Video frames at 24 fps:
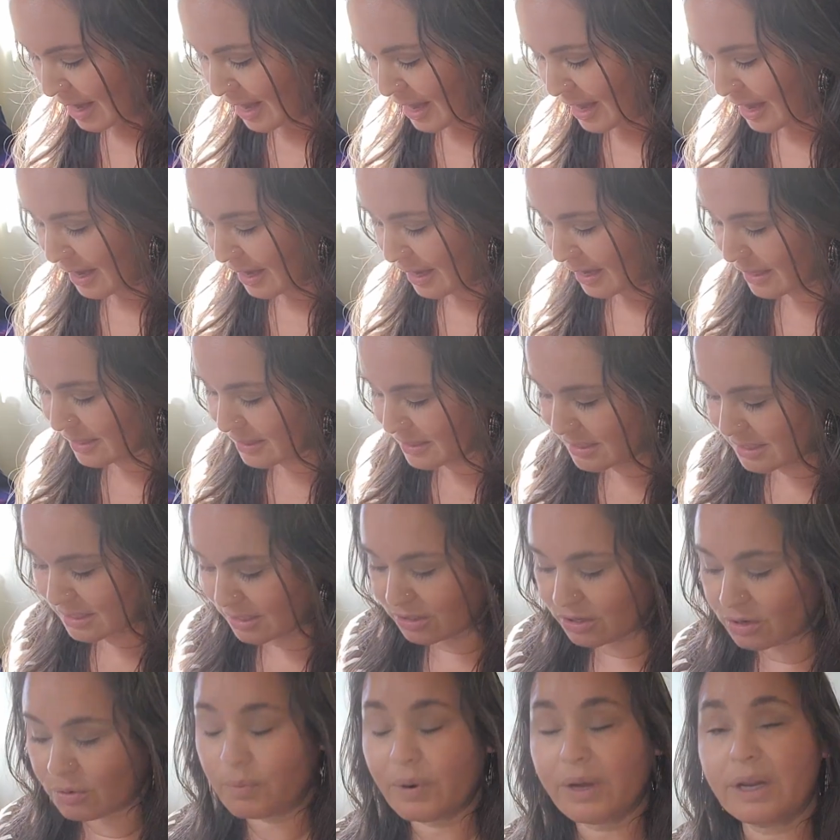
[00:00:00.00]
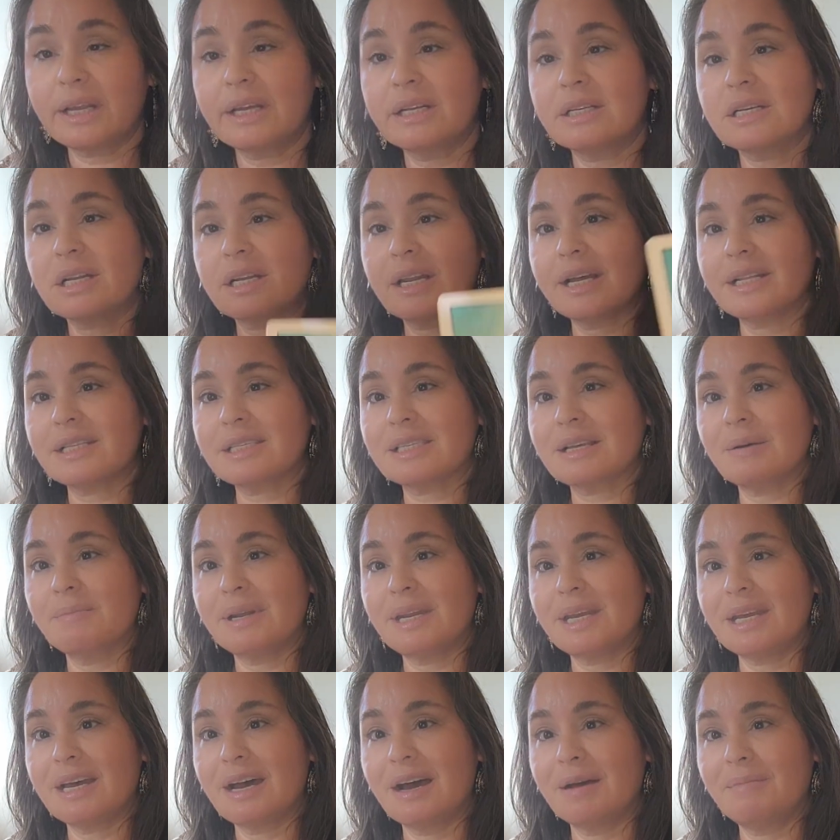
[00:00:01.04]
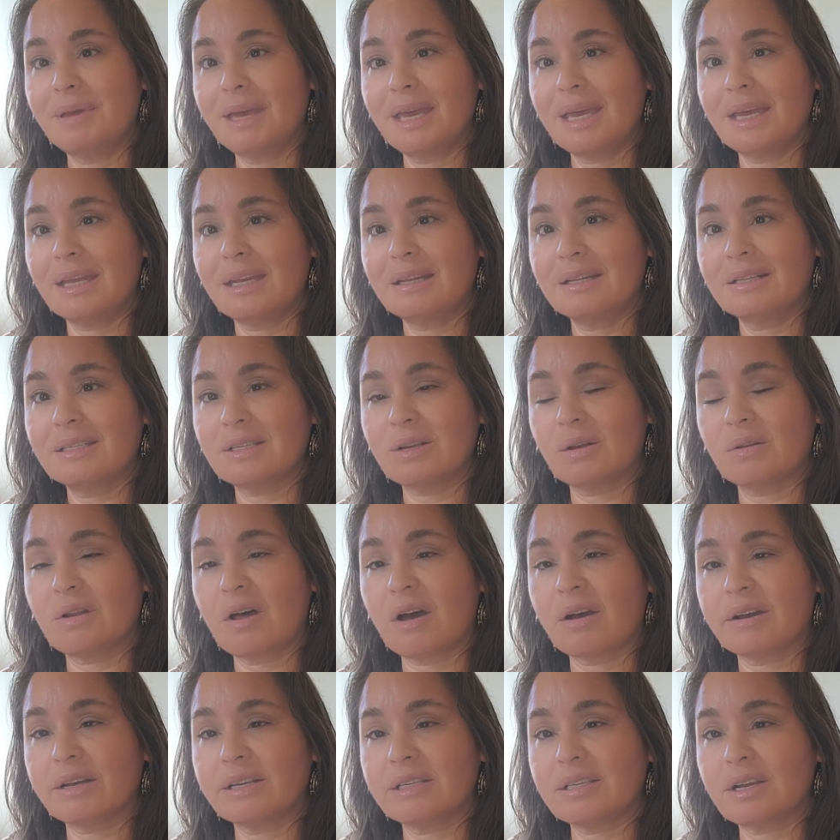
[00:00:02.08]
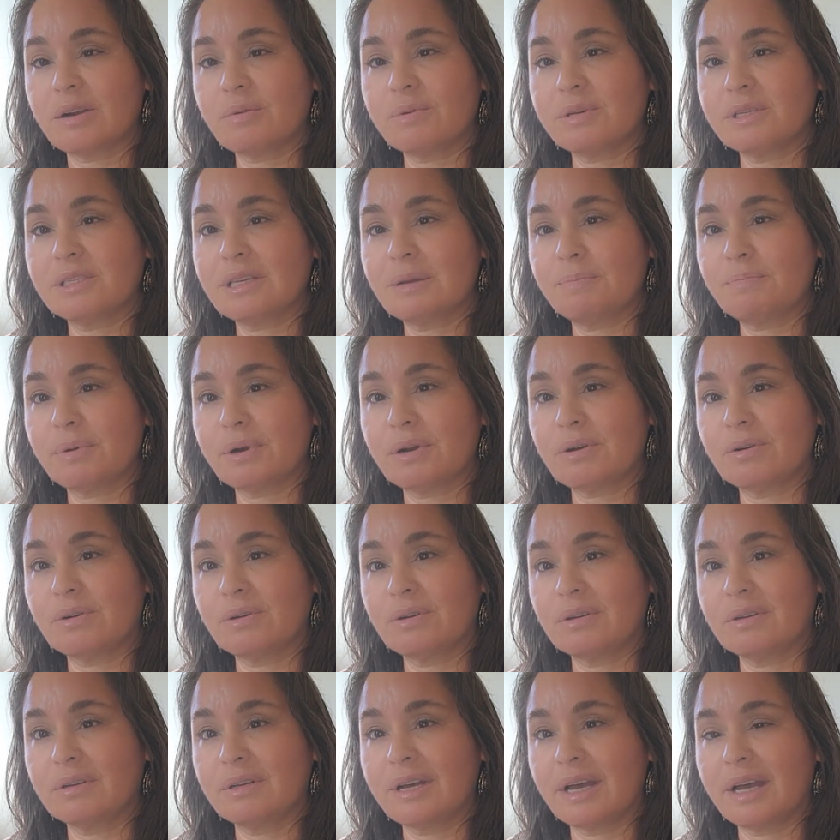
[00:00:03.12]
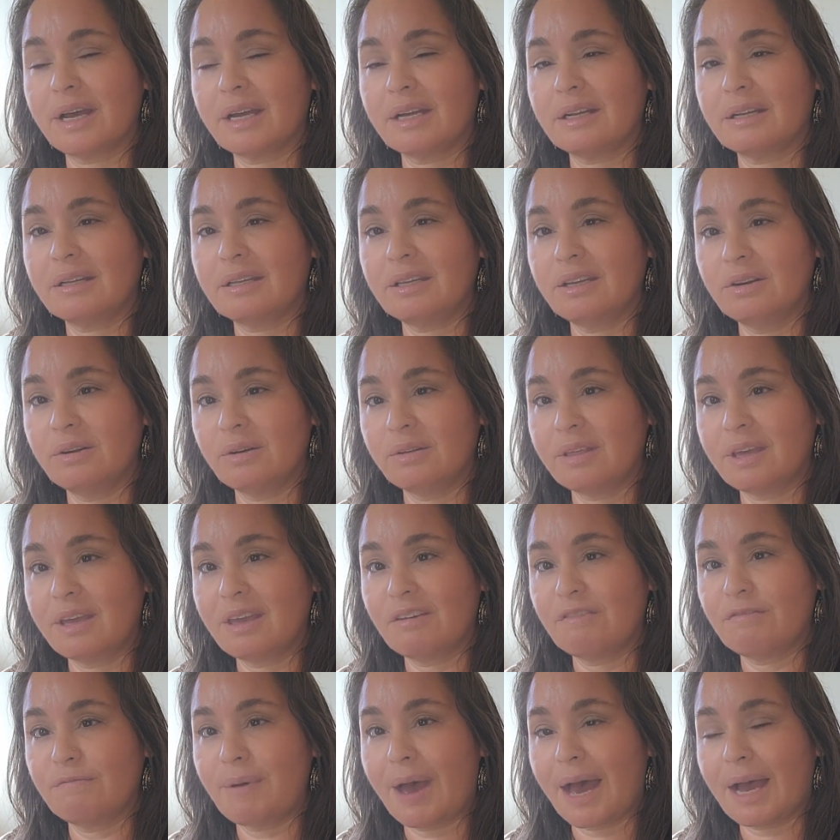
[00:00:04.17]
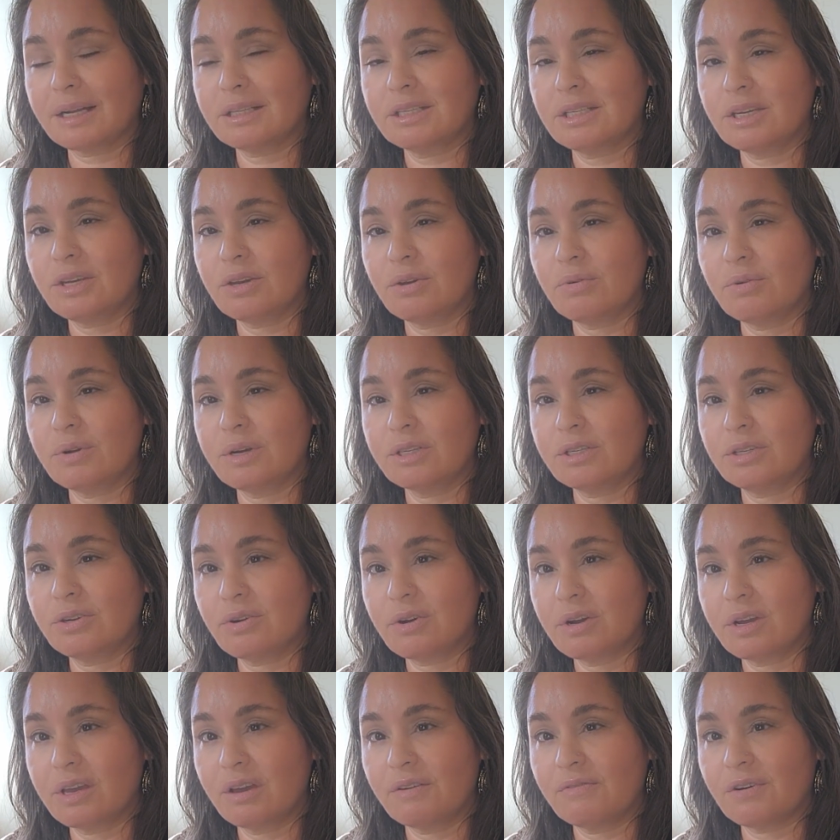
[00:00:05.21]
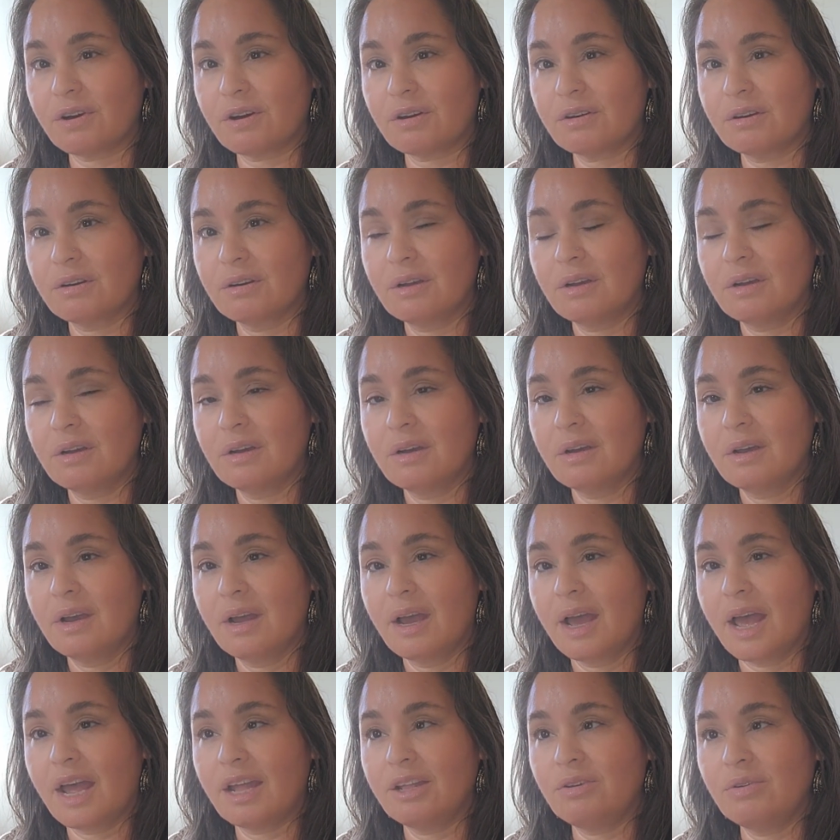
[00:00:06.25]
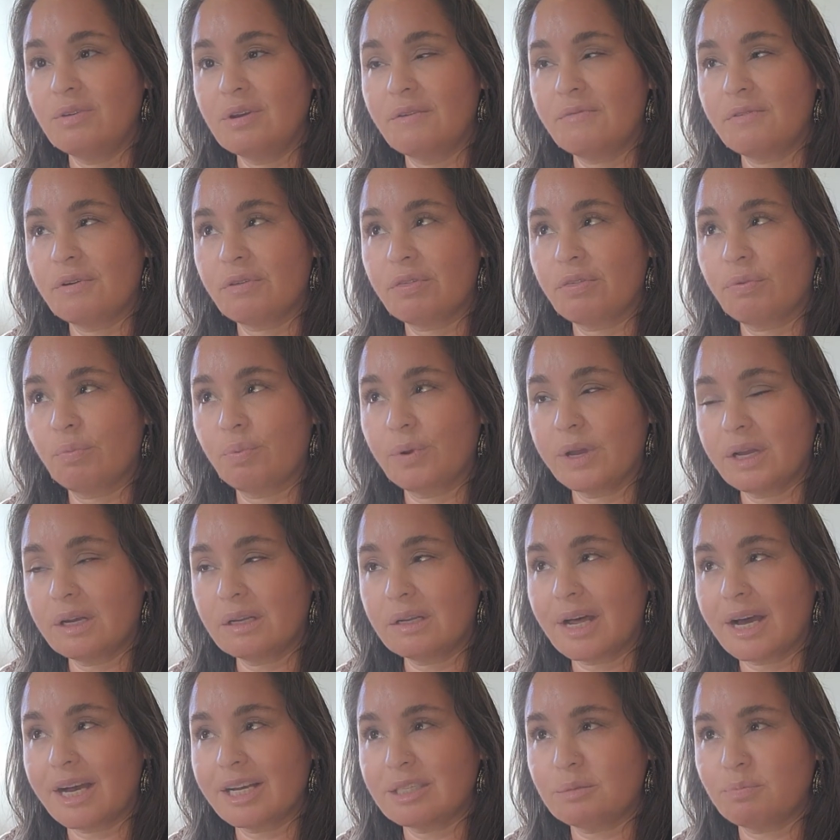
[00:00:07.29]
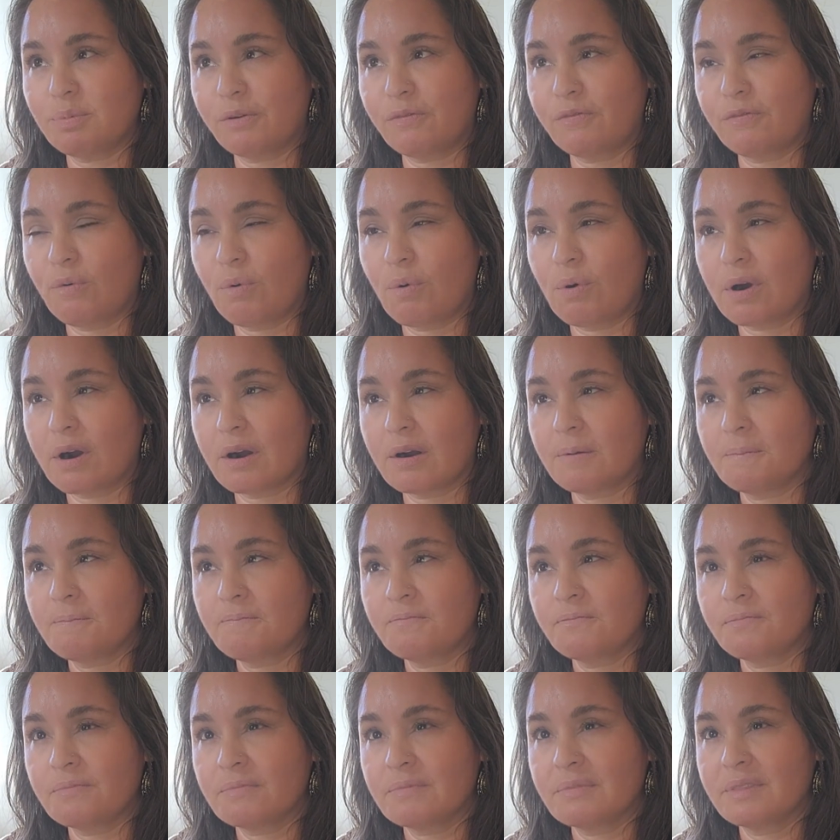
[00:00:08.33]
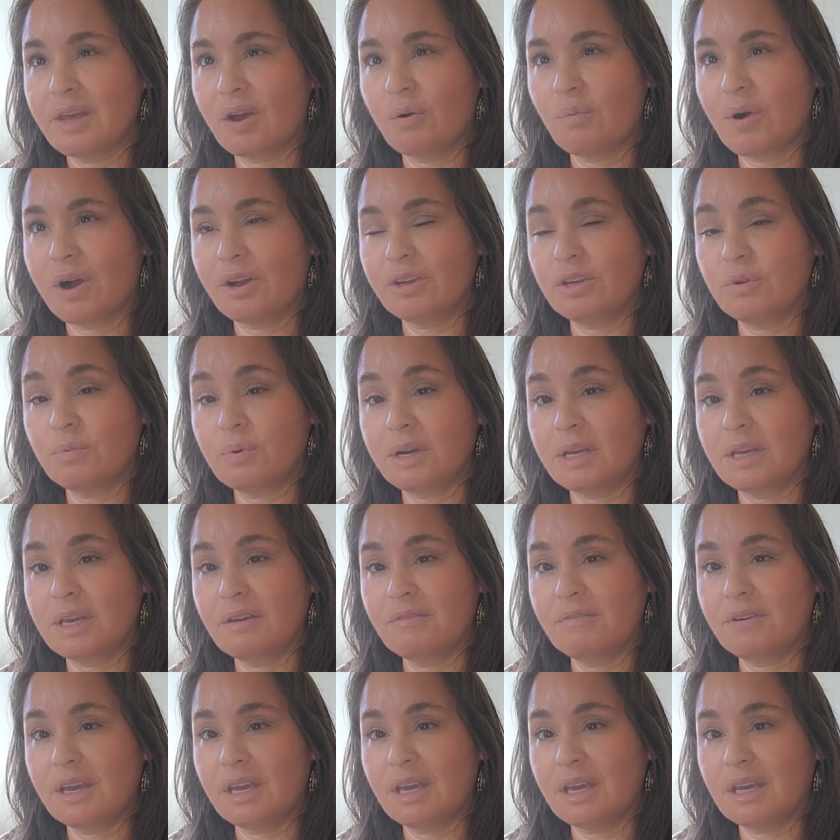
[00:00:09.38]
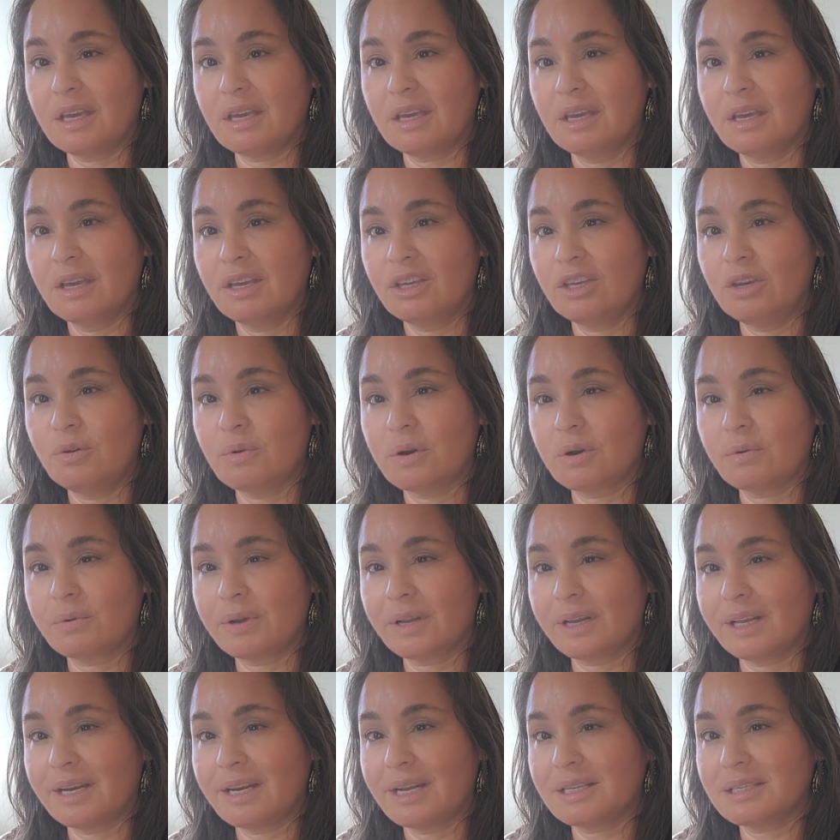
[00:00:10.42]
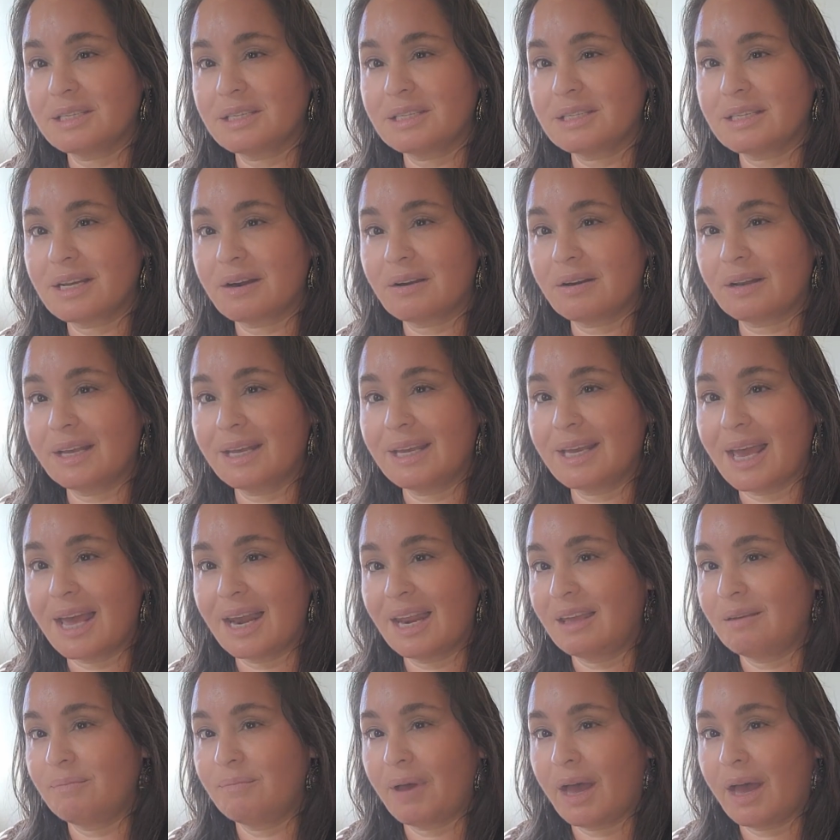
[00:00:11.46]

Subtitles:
And you're willing to let somebody come in so long as they're reciprocal and, you know, they give back to you because you're a giver. And you never realized before that while you were giving, you weren't really necessarily getting